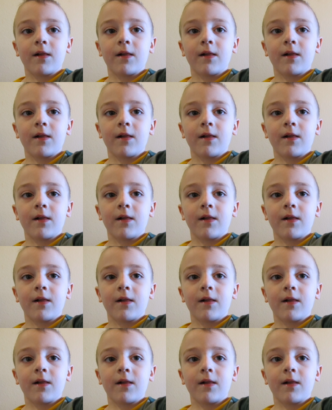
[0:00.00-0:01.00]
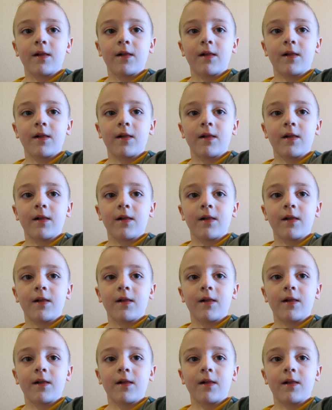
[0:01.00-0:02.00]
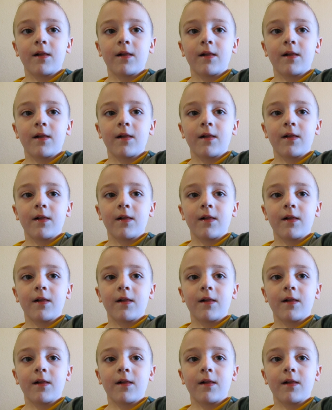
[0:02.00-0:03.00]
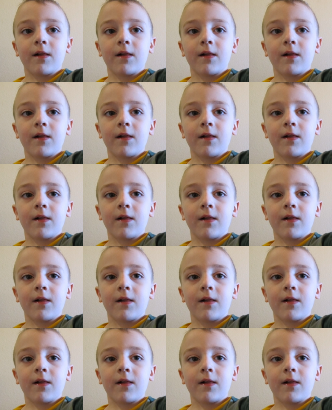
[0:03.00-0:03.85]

No one is speaking in this clip.